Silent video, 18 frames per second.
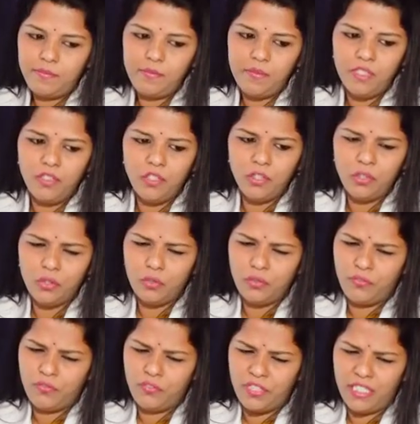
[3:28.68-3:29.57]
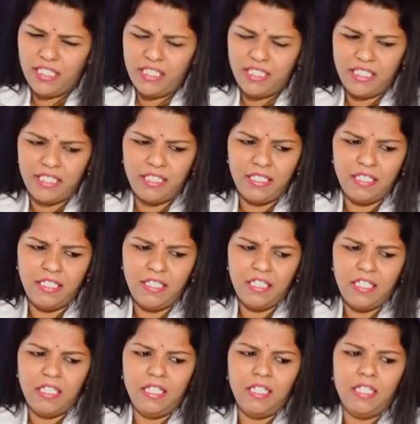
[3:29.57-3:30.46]
So friends,
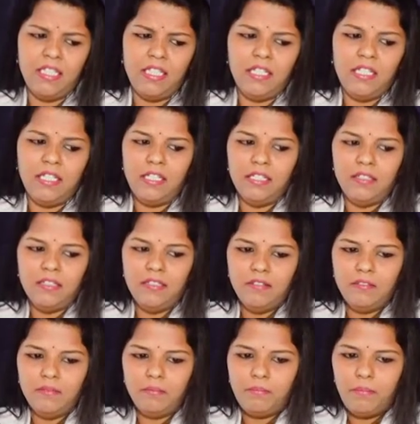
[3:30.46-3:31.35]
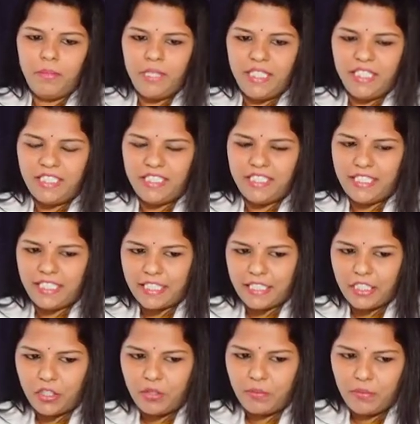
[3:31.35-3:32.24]
please check
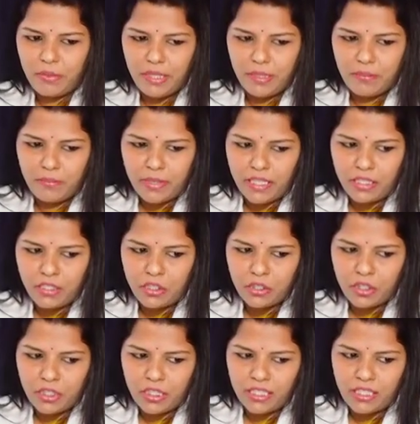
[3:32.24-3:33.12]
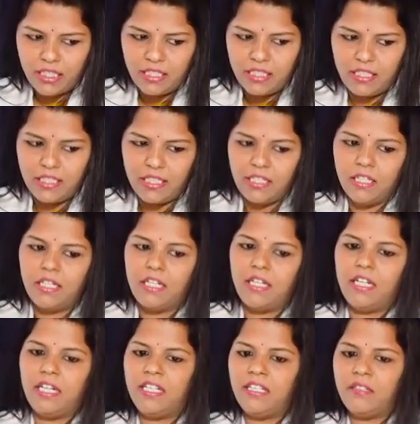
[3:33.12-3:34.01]
your BMI today
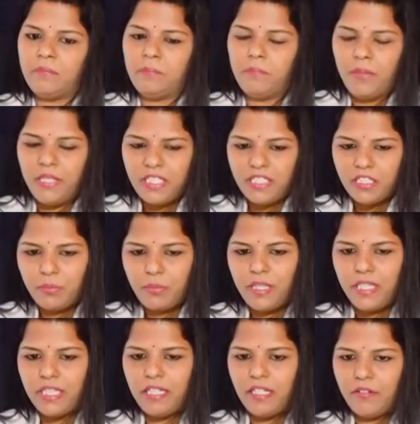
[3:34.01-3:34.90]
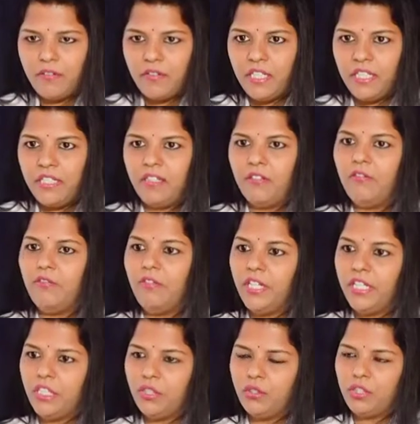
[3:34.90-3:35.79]
and please be aware
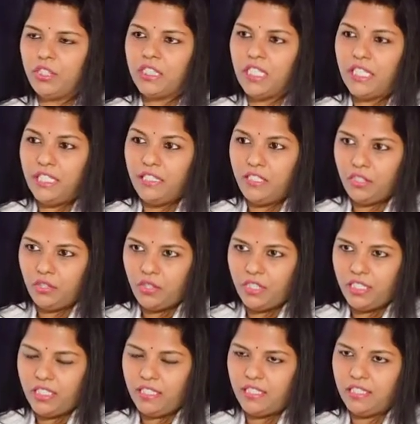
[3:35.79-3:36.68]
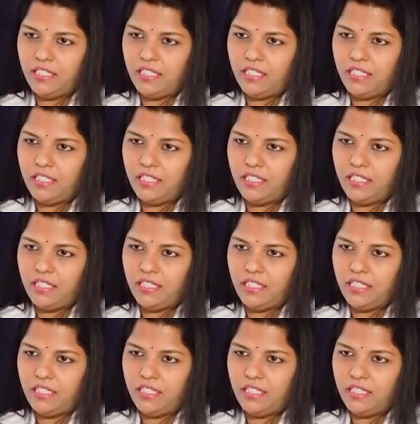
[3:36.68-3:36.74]
where you stand today.